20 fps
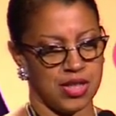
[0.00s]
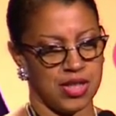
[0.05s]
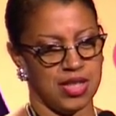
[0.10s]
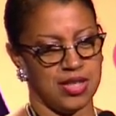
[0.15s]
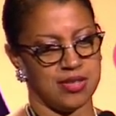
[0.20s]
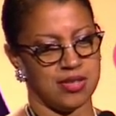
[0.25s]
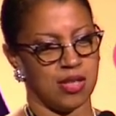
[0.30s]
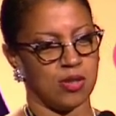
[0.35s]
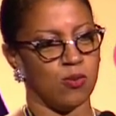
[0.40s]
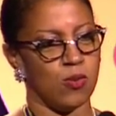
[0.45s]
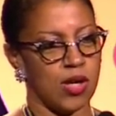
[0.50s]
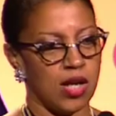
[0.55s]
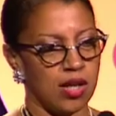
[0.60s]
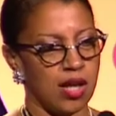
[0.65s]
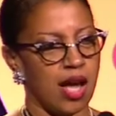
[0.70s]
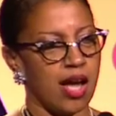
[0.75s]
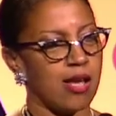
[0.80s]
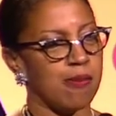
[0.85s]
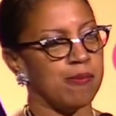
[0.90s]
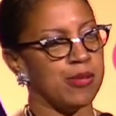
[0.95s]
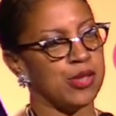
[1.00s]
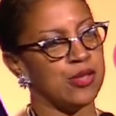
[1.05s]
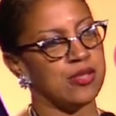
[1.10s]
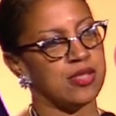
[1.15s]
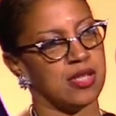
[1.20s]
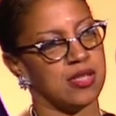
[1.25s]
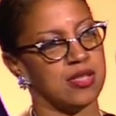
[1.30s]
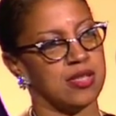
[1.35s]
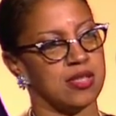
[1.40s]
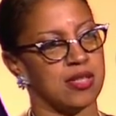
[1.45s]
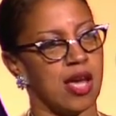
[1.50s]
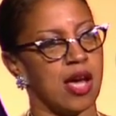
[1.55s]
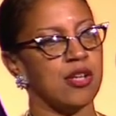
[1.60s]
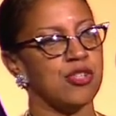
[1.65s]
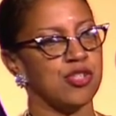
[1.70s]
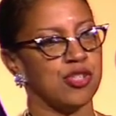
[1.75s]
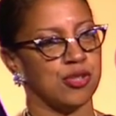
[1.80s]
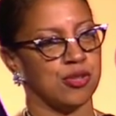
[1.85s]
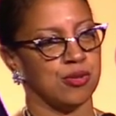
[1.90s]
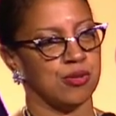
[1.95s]
He said, well, I built a
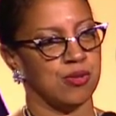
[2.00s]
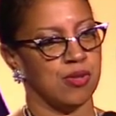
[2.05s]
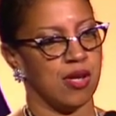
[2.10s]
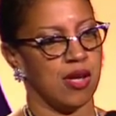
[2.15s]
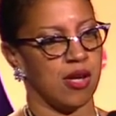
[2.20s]
statue